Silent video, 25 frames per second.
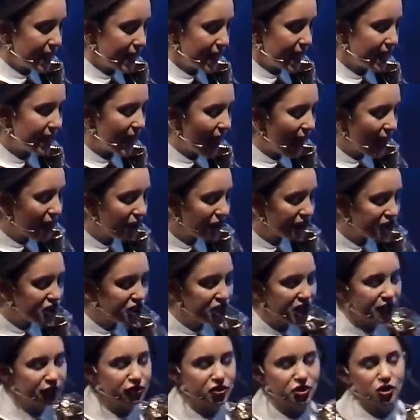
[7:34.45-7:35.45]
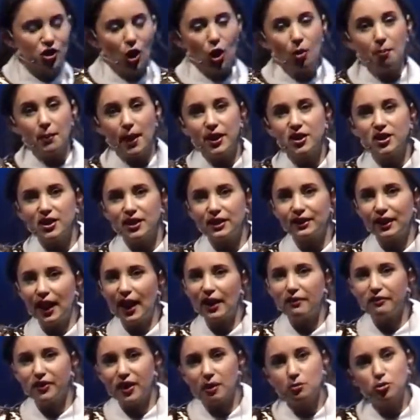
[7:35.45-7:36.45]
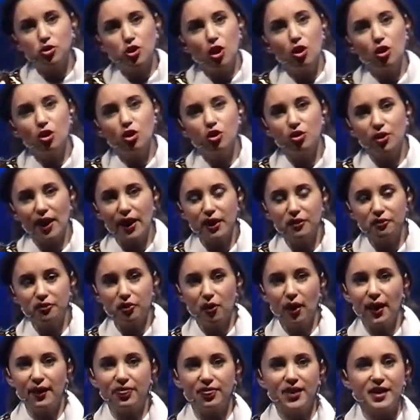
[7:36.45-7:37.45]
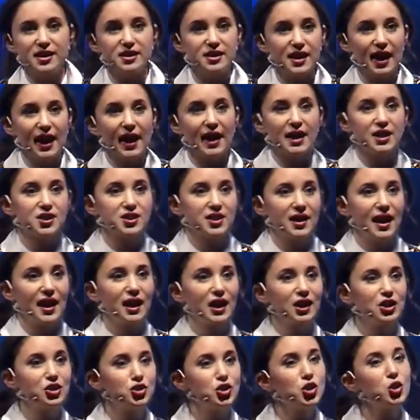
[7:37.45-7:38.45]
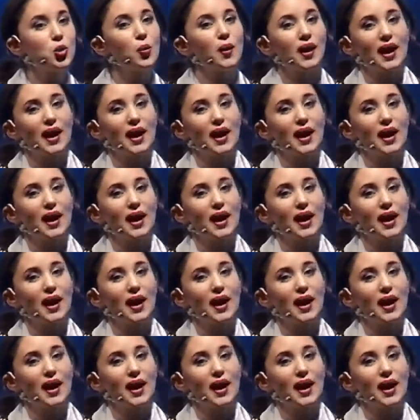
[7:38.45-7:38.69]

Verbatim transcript: and I've achieved so much in life, and I'm so grateful at this age that I can do what